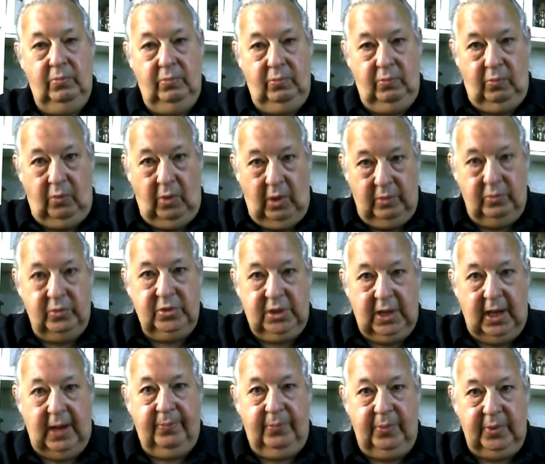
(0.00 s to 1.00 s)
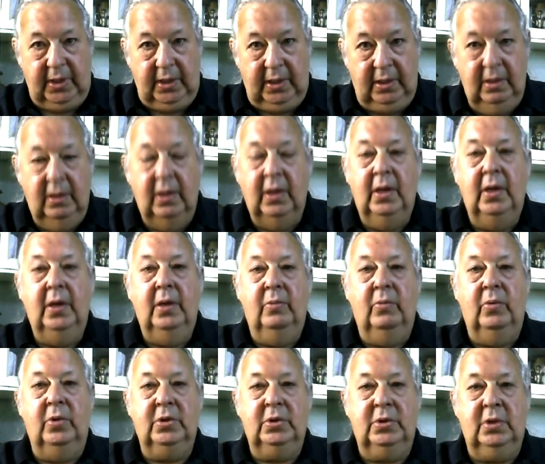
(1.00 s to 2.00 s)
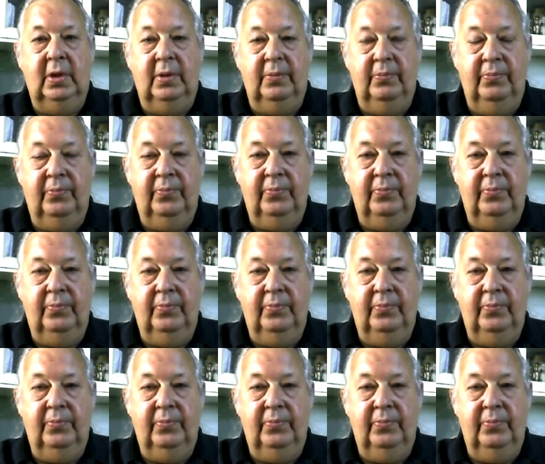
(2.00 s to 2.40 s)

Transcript: what was happening was that